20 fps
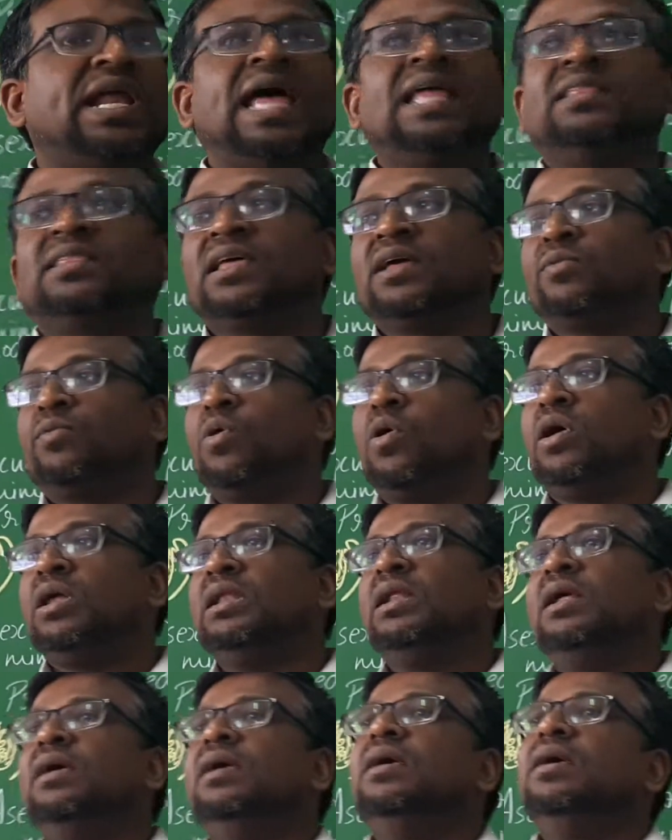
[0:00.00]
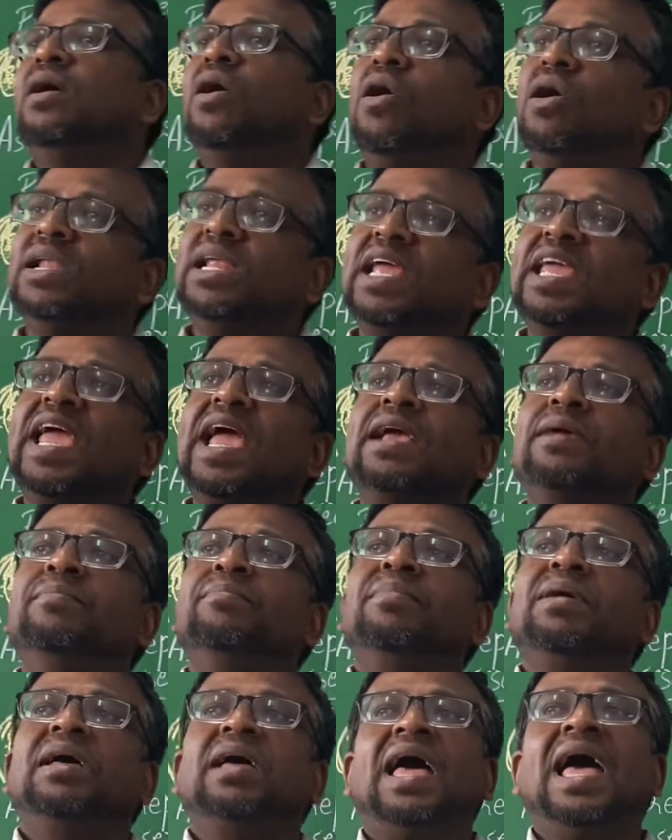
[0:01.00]
anther wall or a
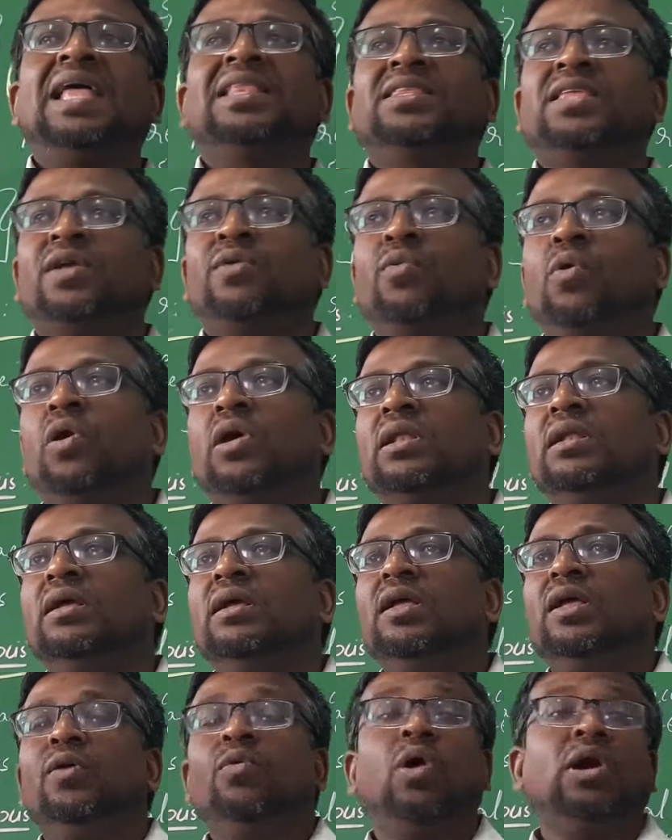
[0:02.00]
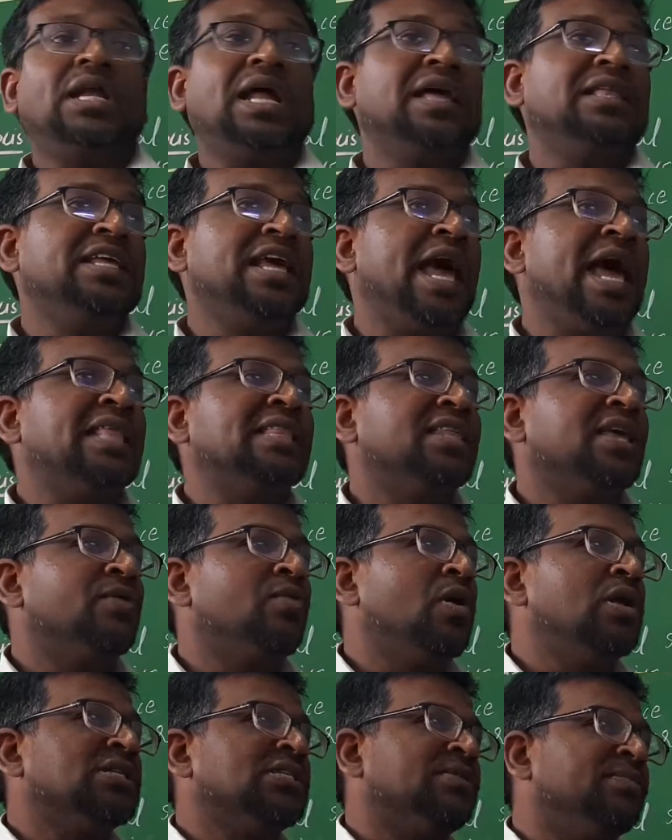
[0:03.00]
young anther wall. What are the anther
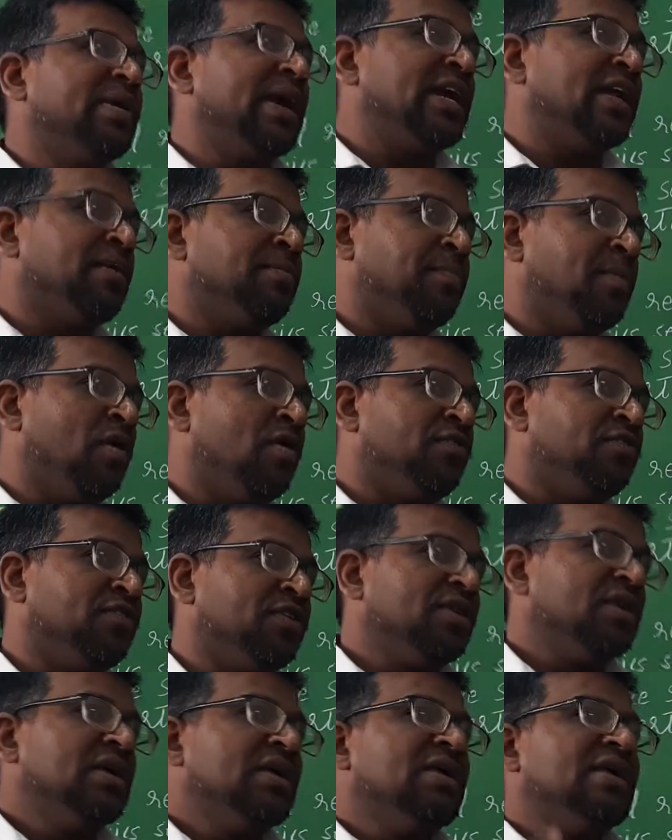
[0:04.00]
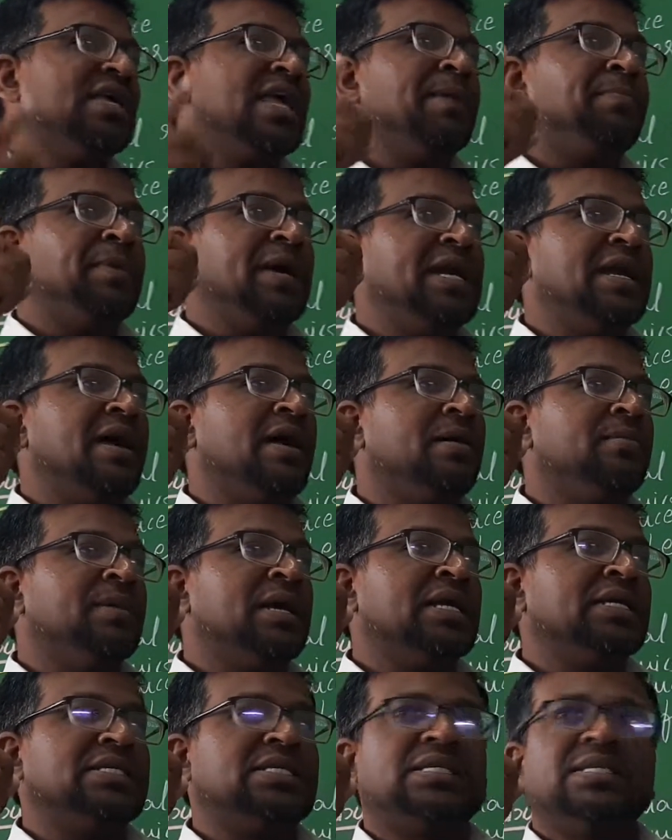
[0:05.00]
walls made up of?
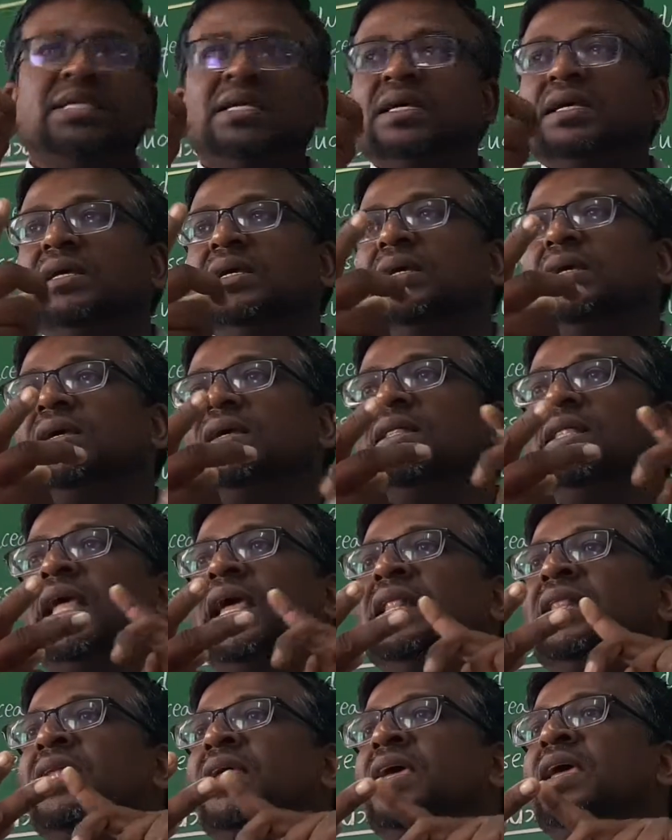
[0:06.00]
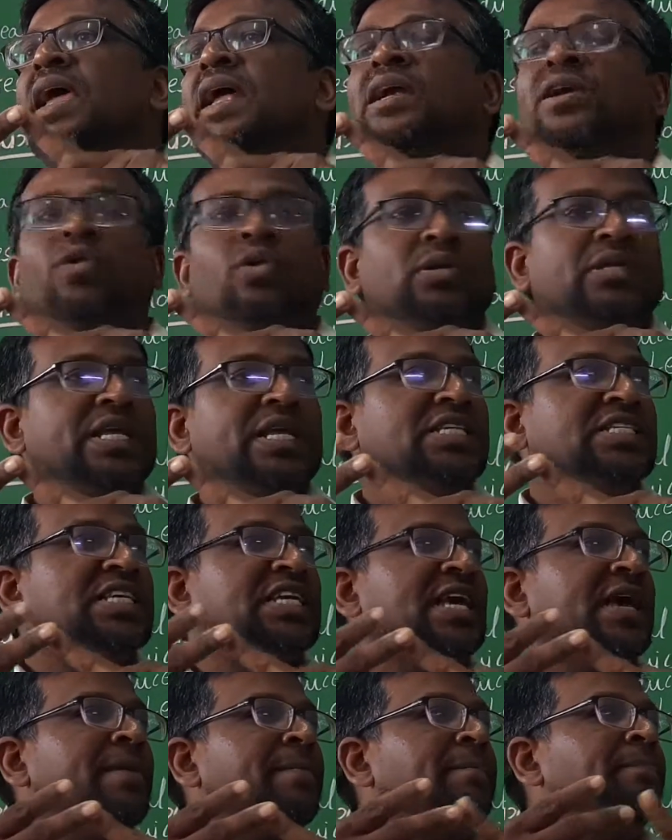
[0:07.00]
Epidermis, then the
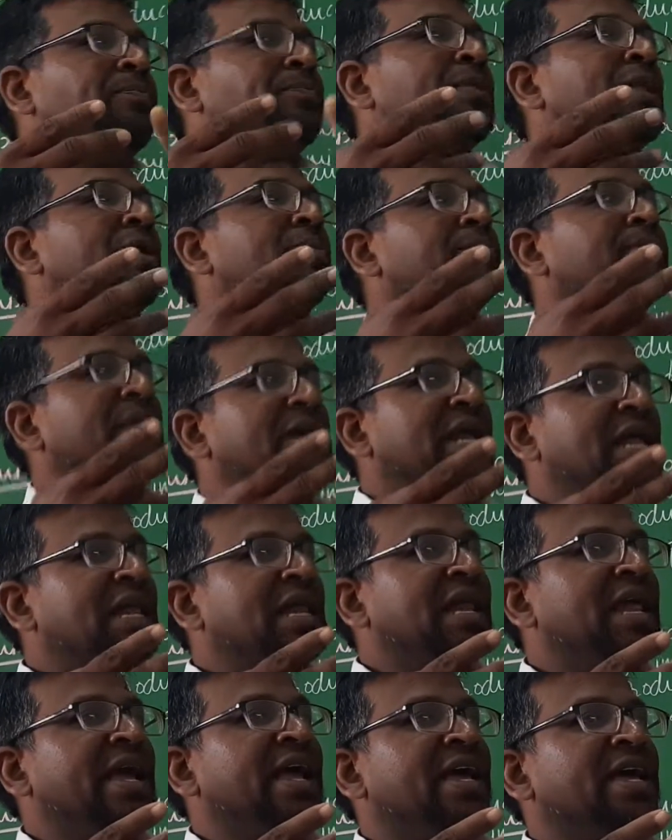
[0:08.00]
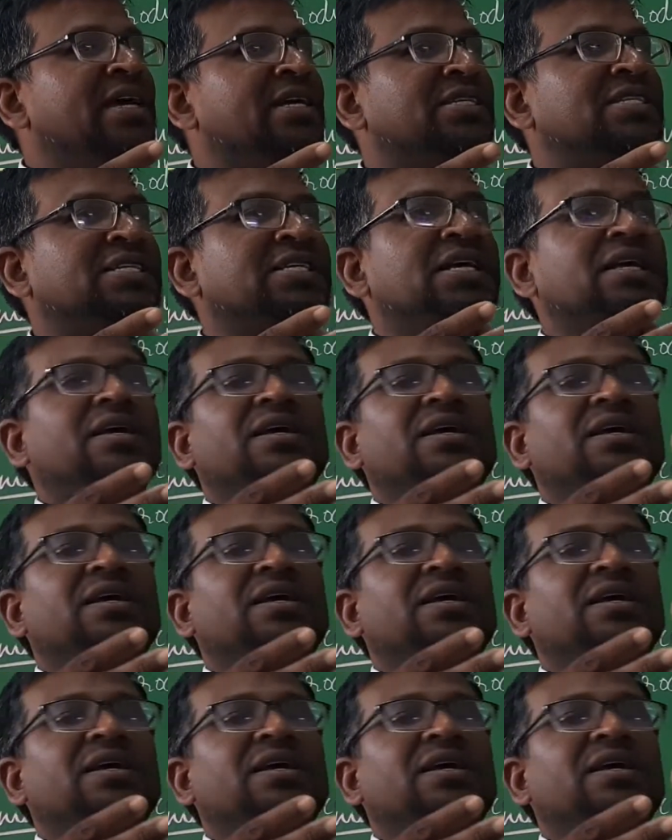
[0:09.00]
endothelium, middle layers,